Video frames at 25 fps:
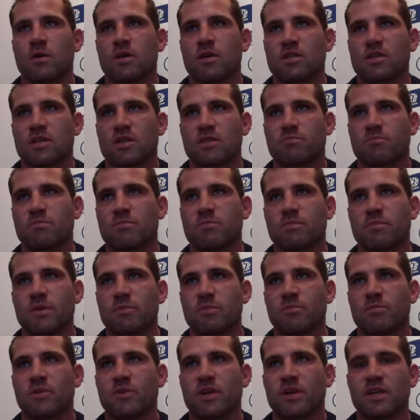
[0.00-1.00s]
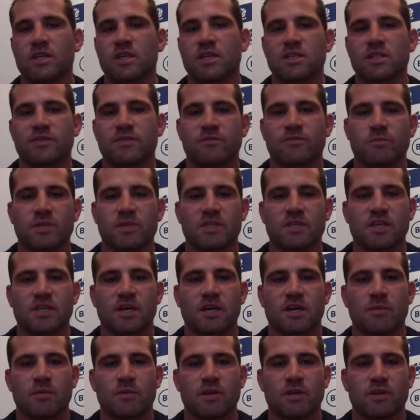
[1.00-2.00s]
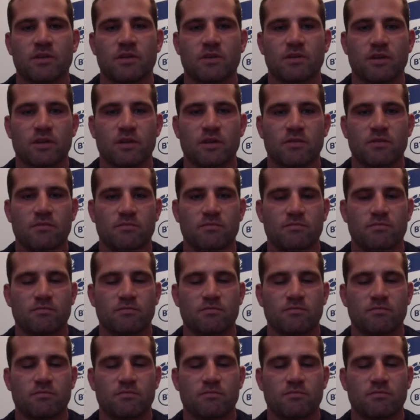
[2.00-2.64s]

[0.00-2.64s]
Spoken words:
it's been pretty easy for me to come in and